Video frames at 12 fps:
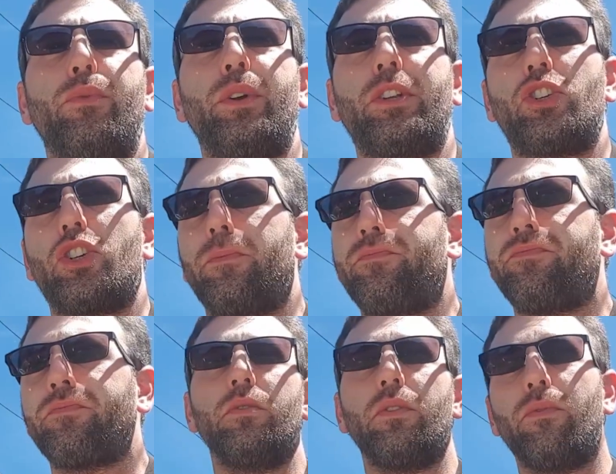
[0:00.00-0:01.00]
rich,
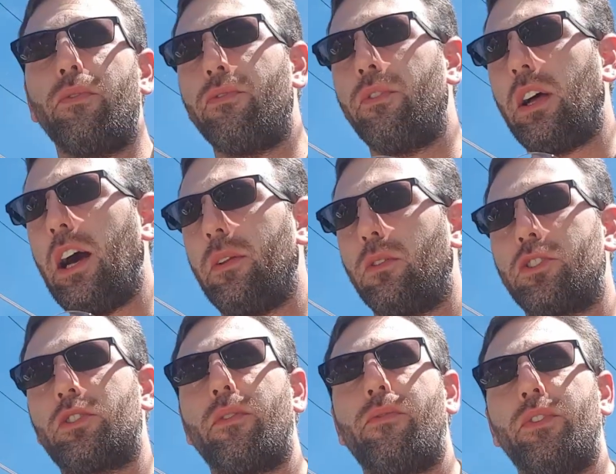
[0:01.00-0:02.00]

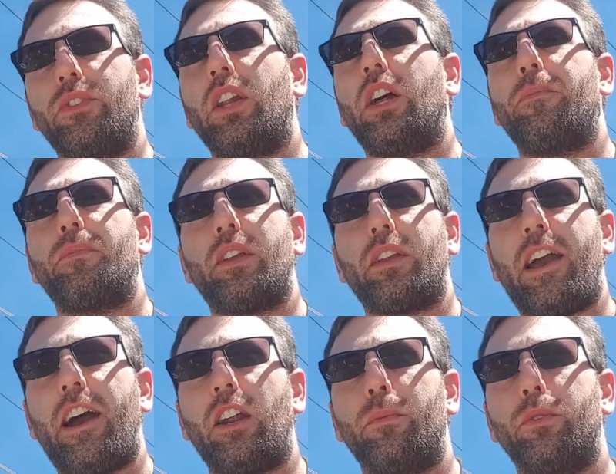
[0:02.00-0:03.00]
lots of vanilla and
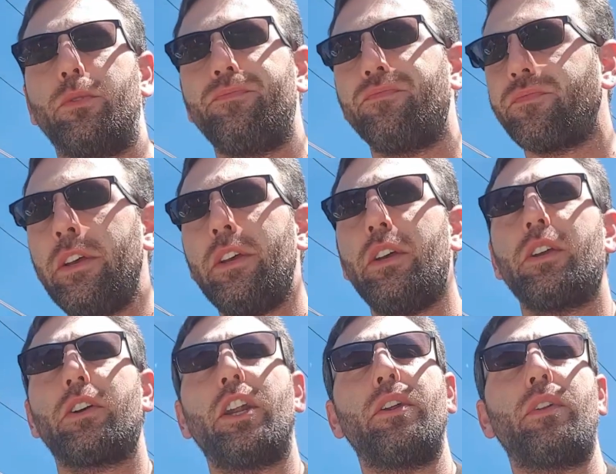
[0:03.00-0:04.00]
caramel,
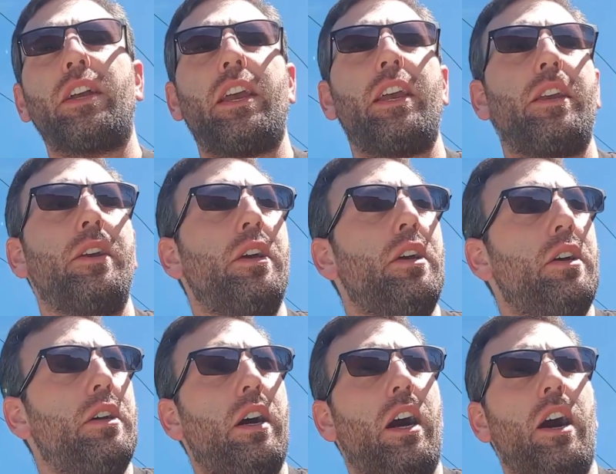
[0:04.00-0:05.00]
kind of like a
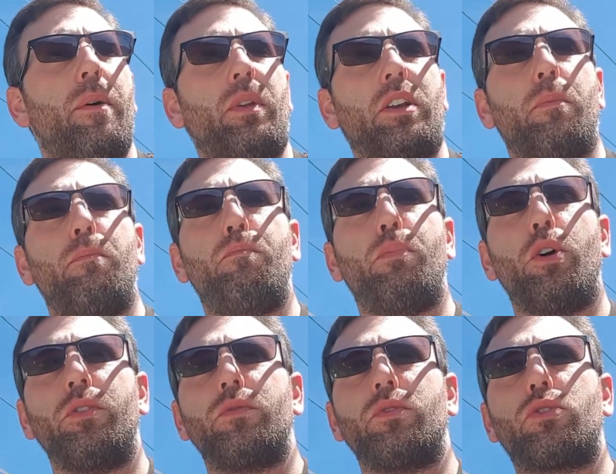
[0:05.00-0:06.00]

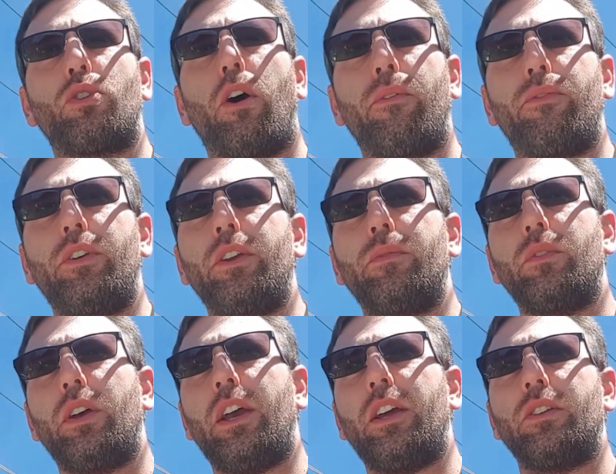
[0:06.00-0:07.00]
burnt toffee,
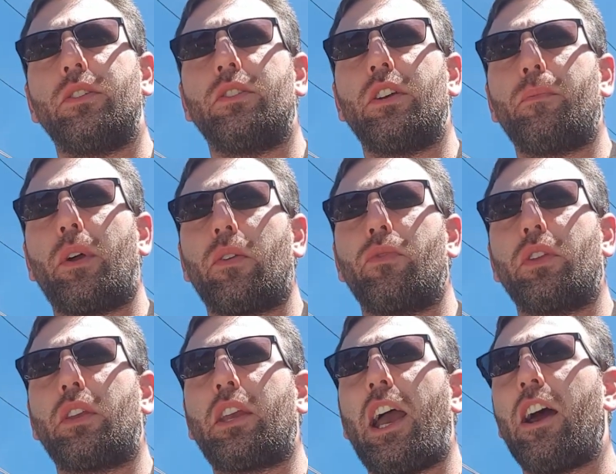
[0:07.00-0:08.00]
and like
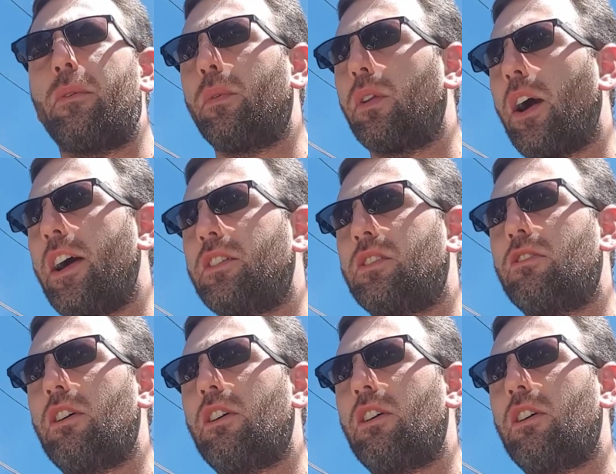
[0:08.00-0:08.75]
caramelized